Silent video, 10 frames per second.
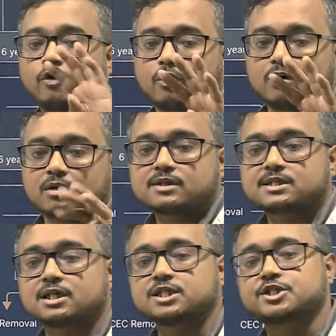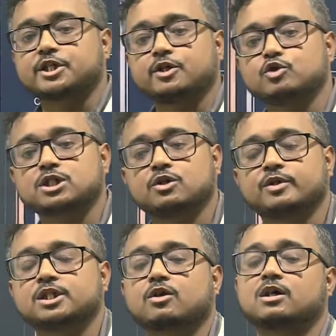4 such institutions
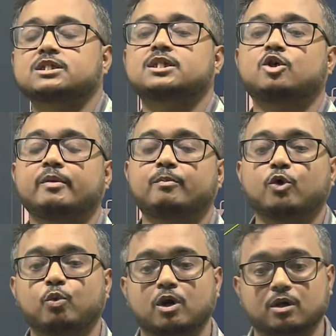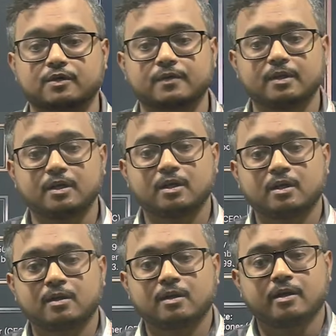which are considered to be bulwarks:
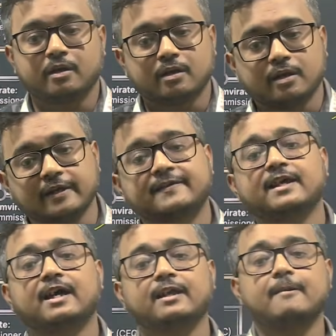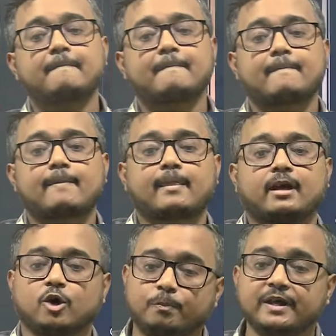ECI,
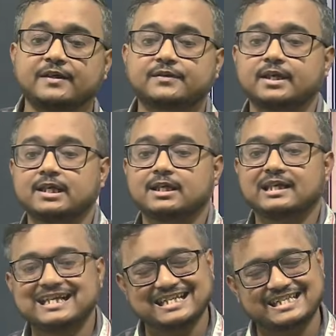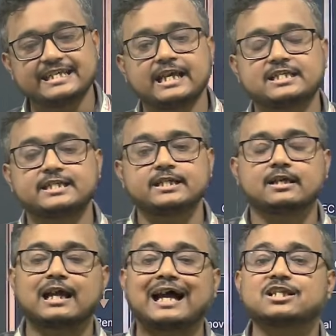UPSC,
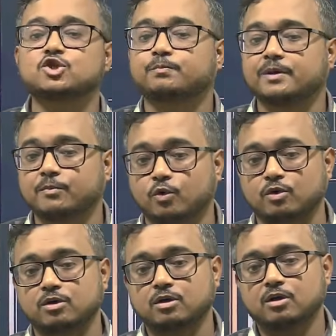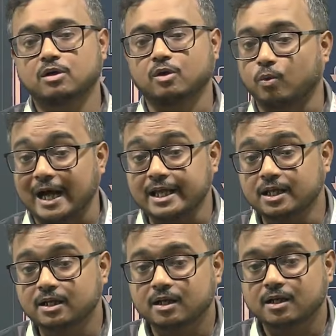CAG, and Supreme Court.
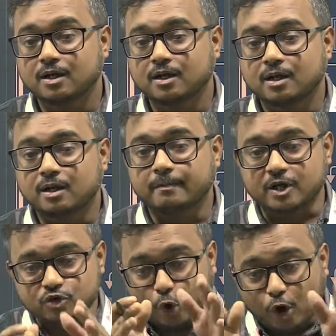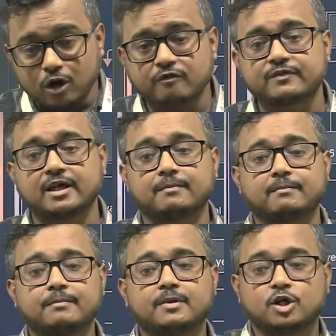Why? Because all of
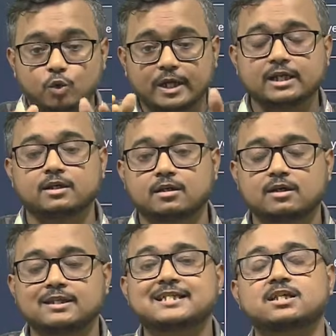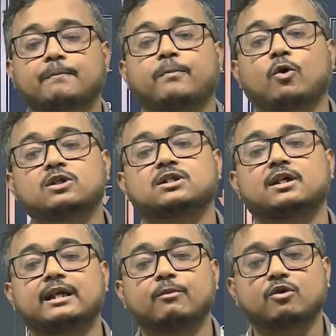them together, they support
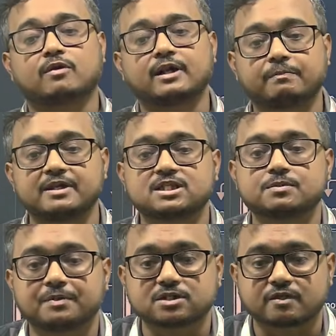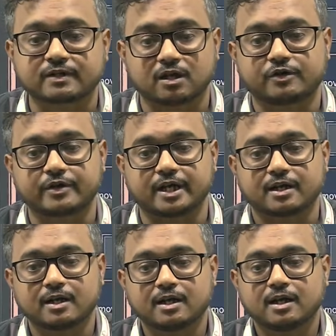the democratic principles of the country.